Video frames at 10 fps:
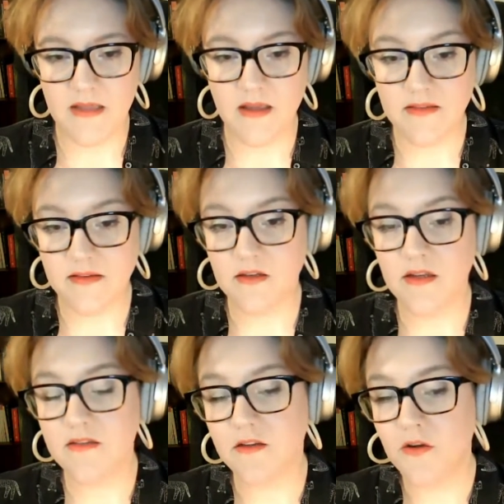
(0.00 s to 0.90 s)
Yes,
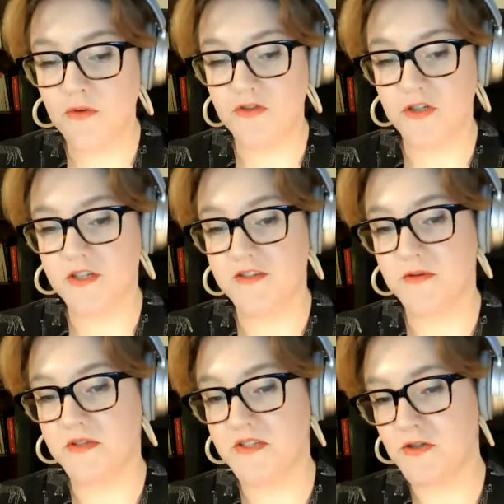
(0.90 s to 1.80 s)
airlines are restricted.
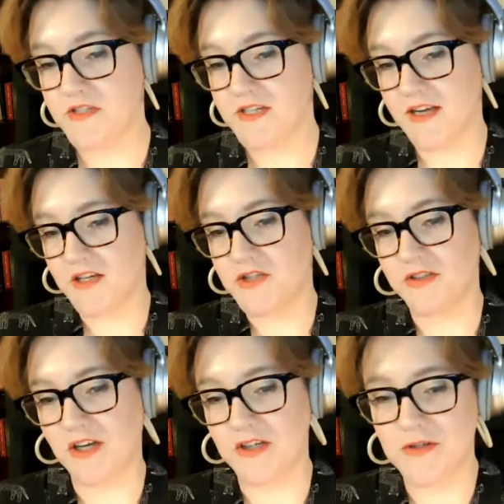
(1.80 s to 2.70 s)
So it's interesting,
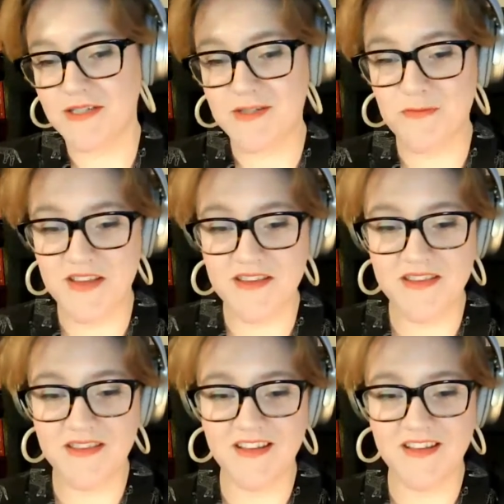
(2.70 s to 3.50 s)
actually, countries with